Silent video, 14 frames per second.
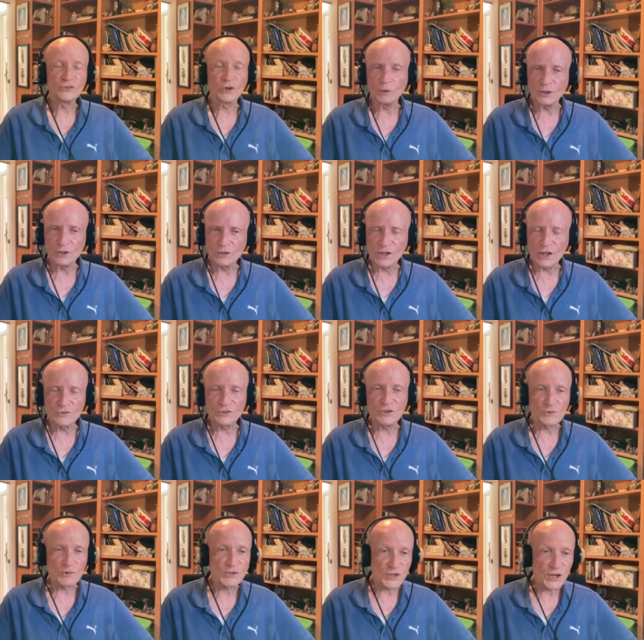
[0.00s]
so
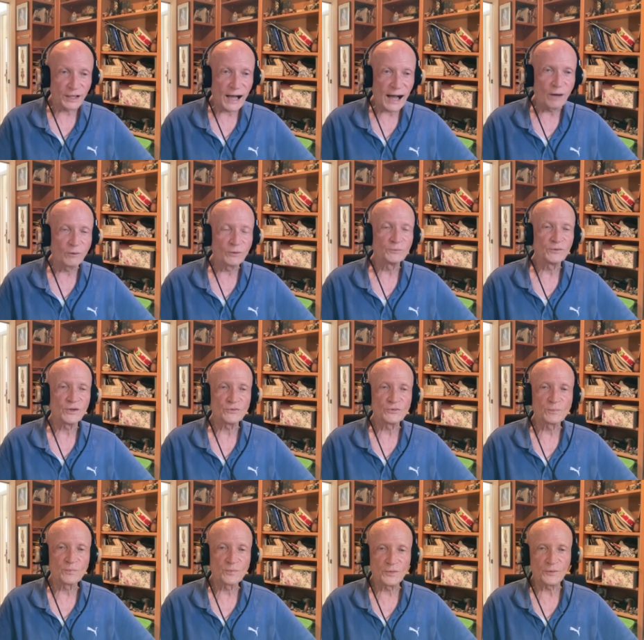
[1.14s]
it's interesting how
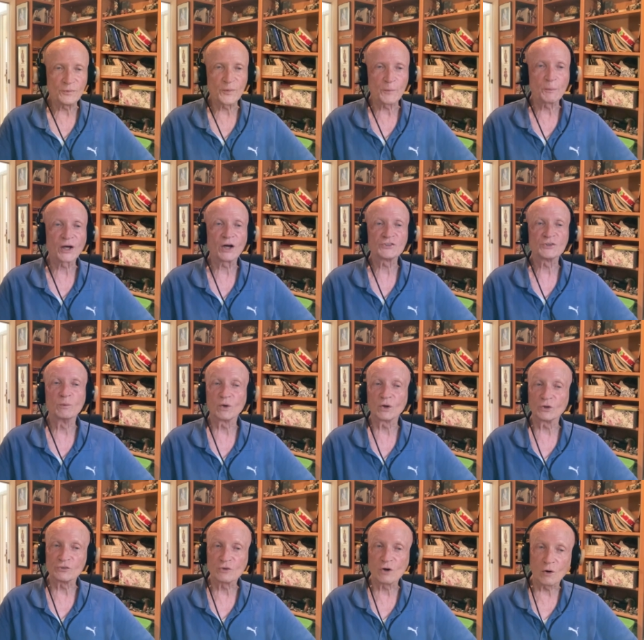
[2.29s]
the percussion
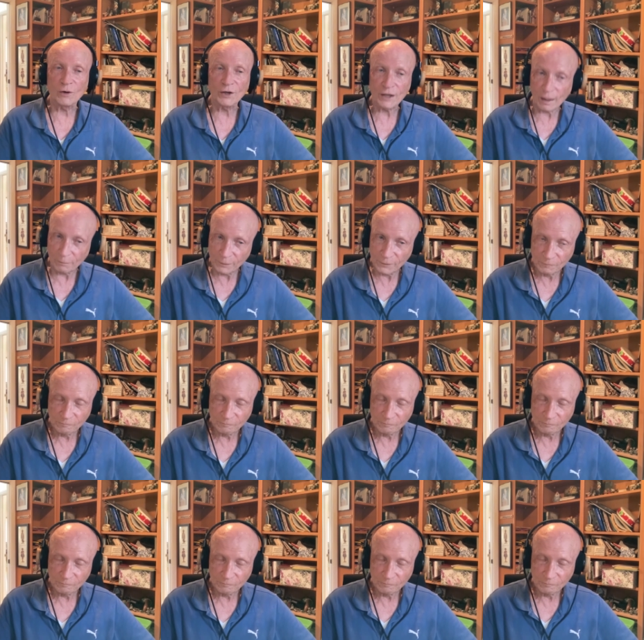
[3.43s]
world is growing up.